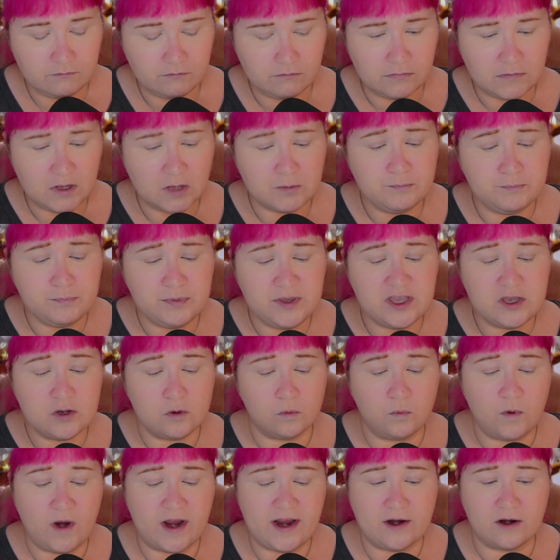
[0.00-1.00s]
Be
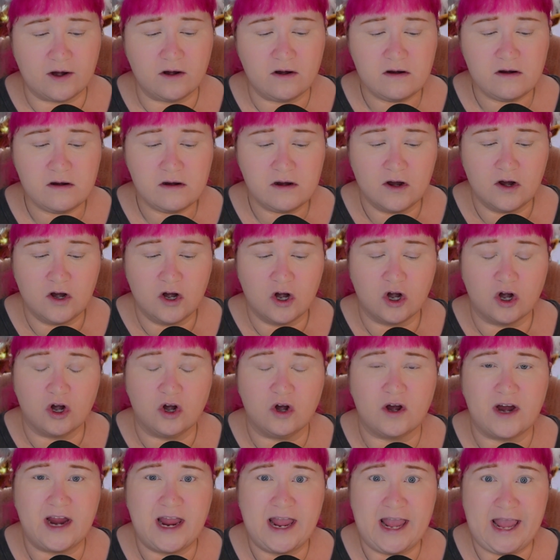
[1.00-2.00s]
aware, her
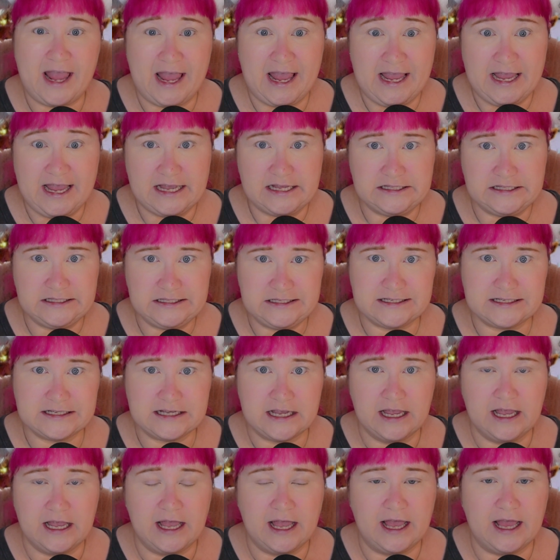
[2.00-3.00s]
hands
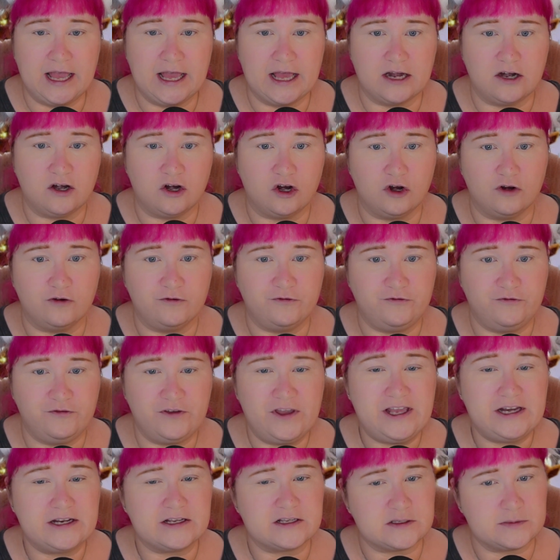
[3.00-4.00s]
and her feet,
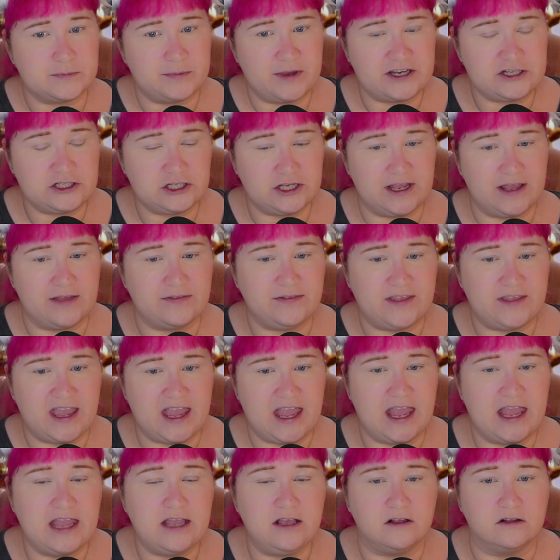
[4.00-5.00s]
especially at the
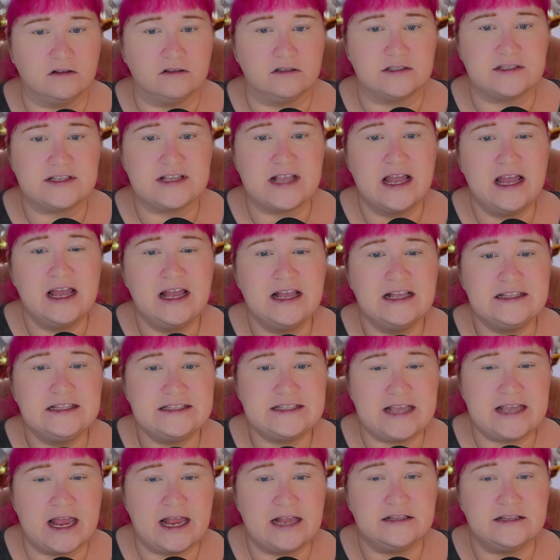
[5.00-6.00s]
ankles,
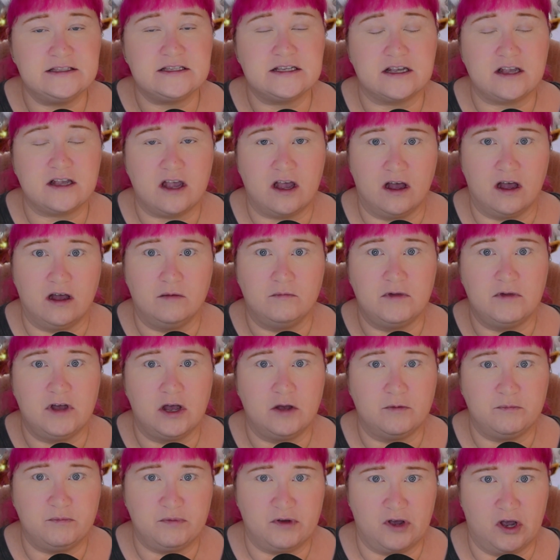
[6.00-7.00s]
tend to come
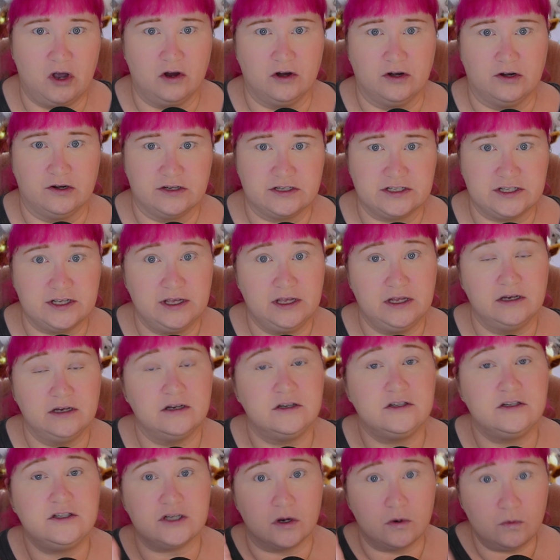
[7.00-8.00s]
apart. Now,
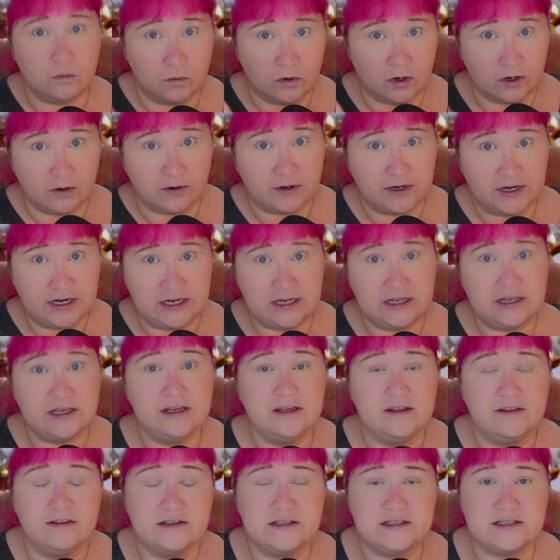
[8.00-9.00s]
don't worry, this
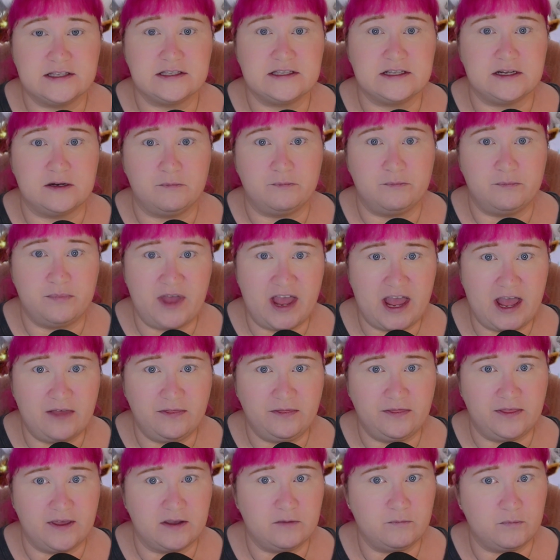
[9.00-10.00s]
isn't a bad thing
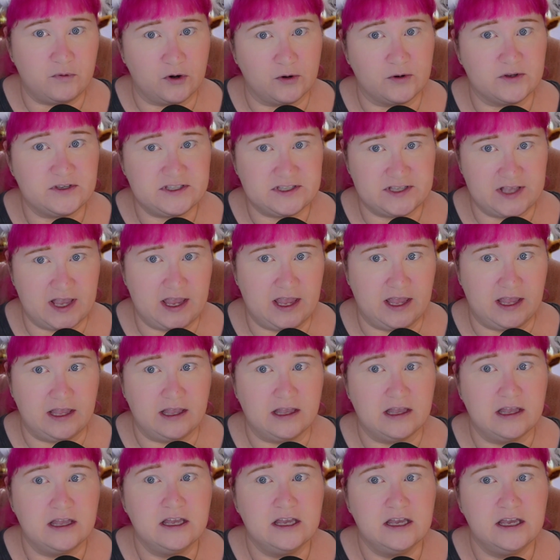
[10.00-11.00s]
per se.
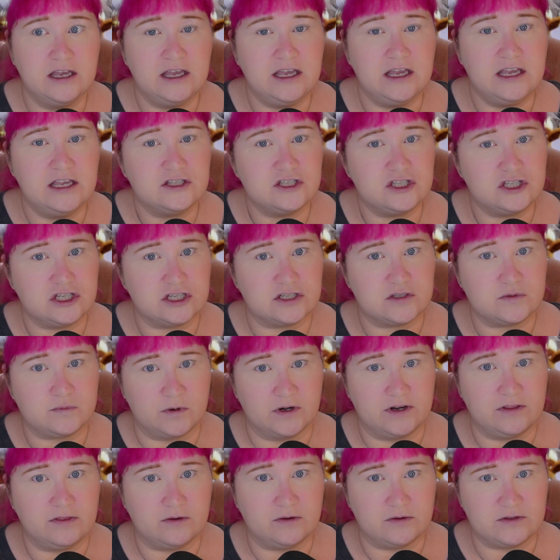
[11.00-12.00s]
It's just one of
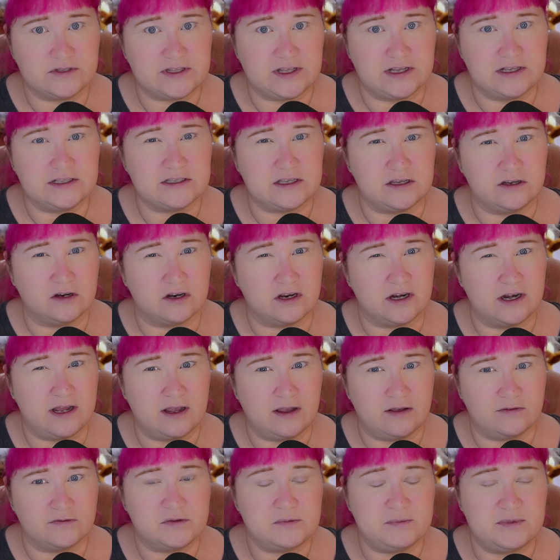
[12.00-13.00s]
those things that you're going to have to
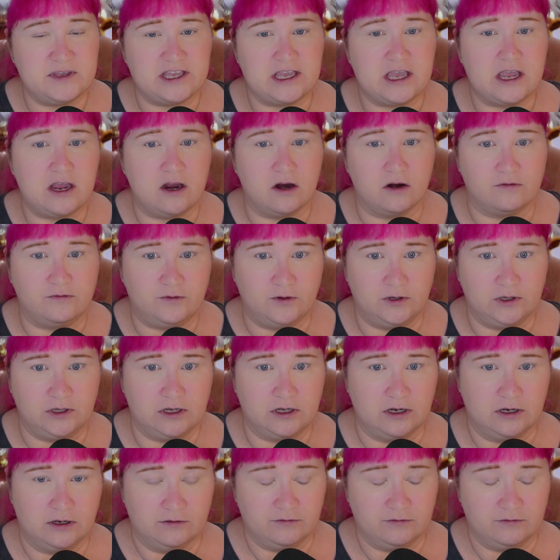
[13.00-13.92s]
be careful of.